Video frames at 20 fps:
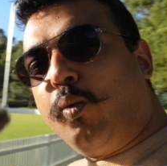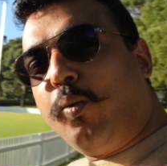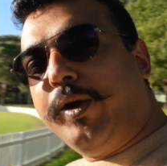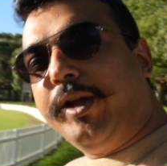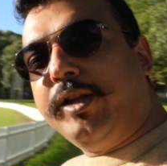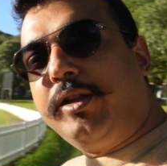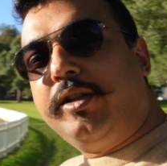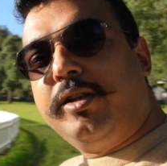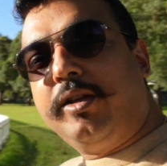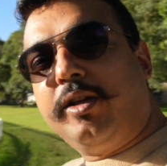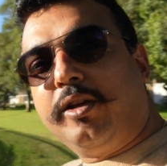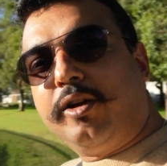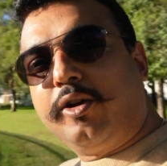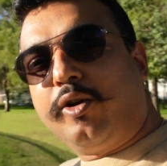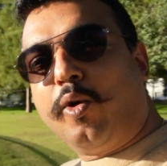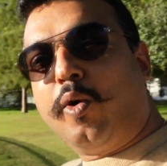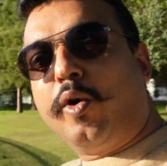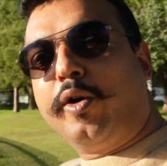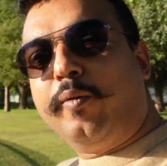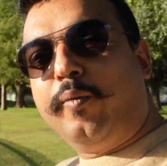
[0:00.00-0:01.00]
with
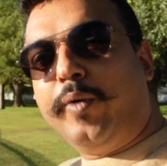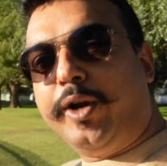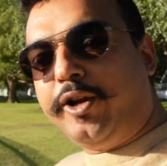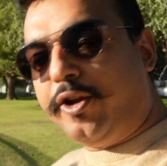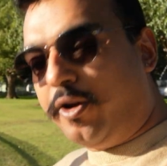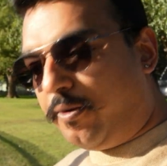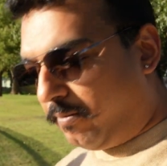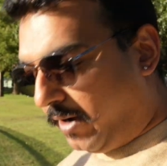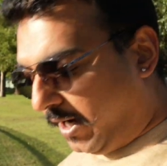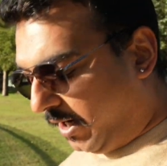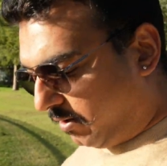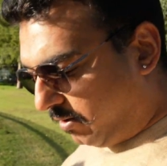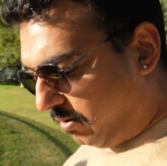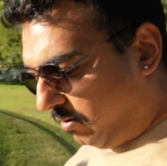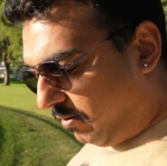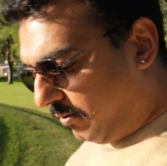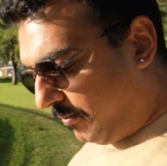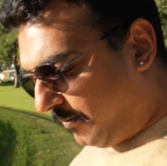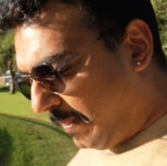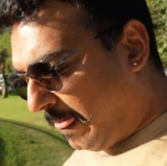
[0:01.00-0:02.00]
Rode Video Micro.